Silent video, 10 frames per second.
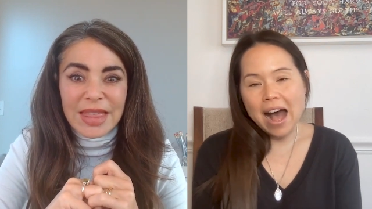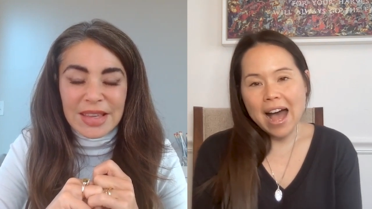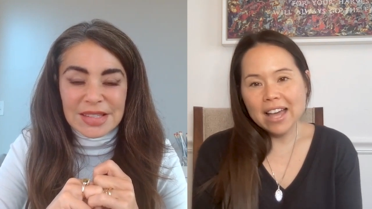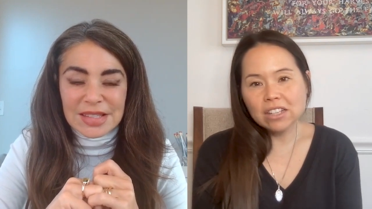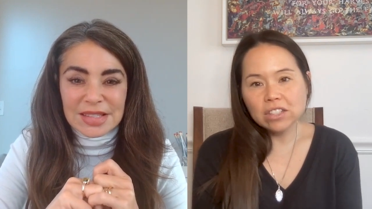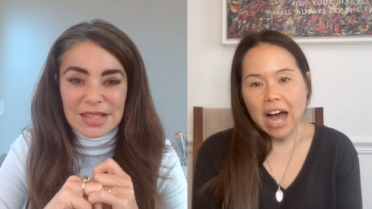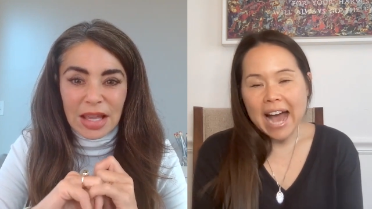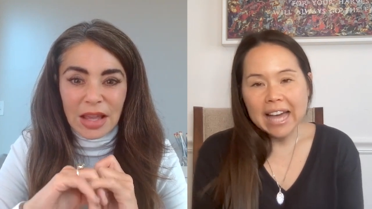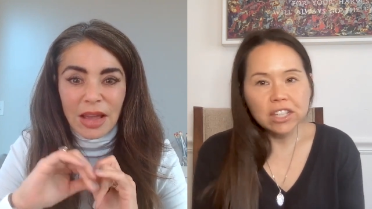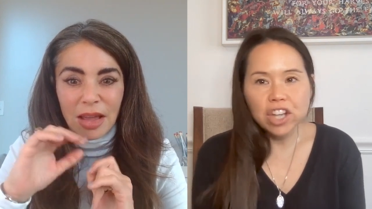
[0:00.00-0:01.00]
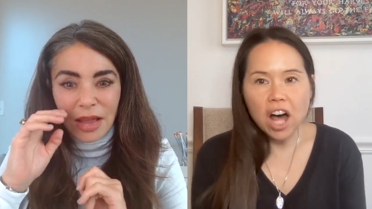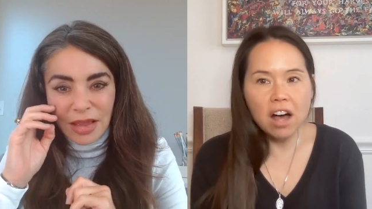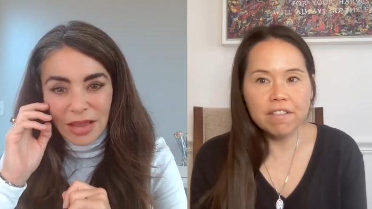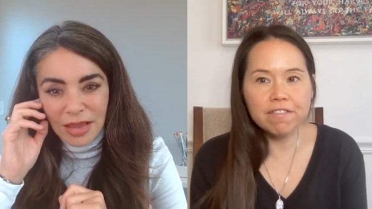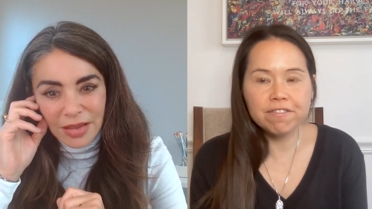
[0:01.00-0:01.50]
Speaker 1: I, I love
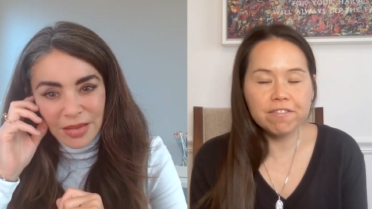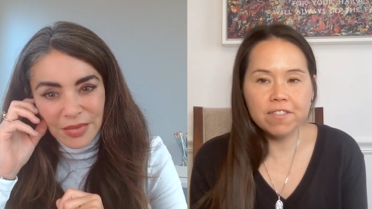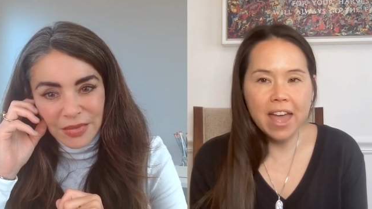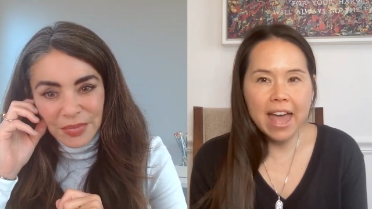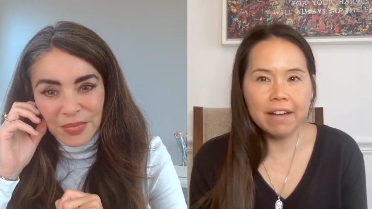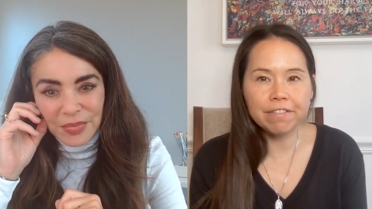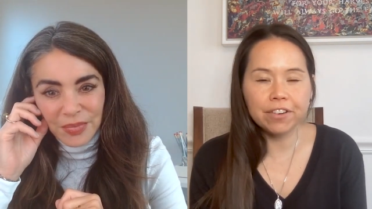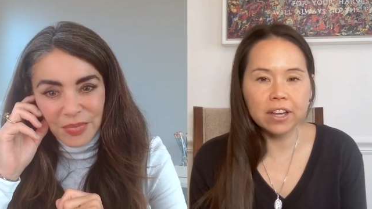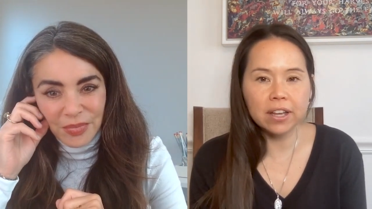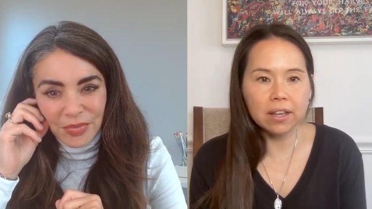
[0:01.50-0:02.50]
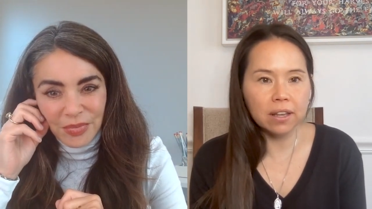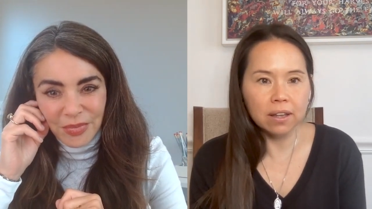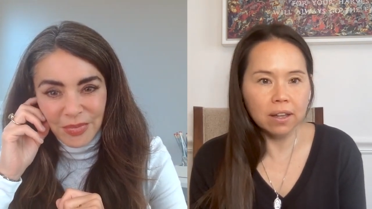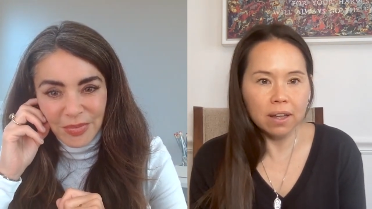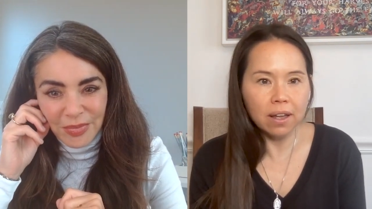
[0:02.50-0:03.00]

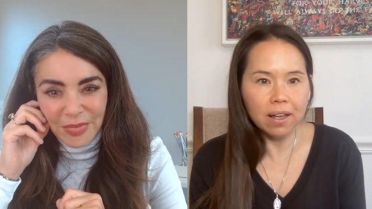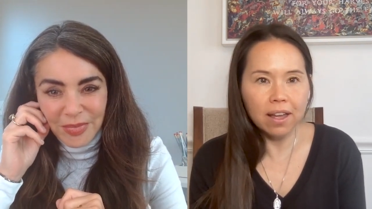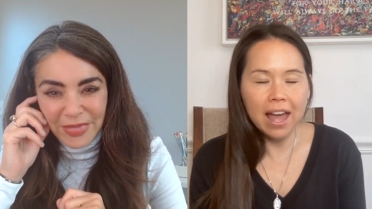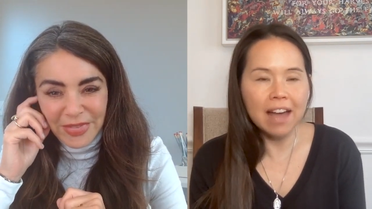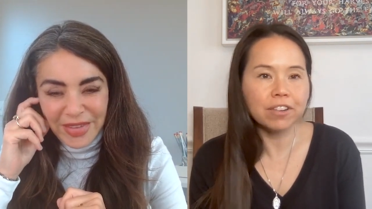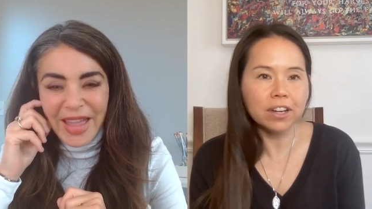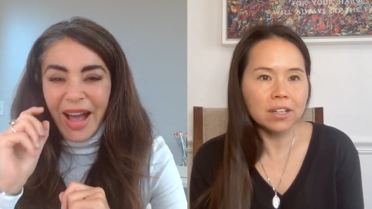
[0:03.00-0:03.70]
every every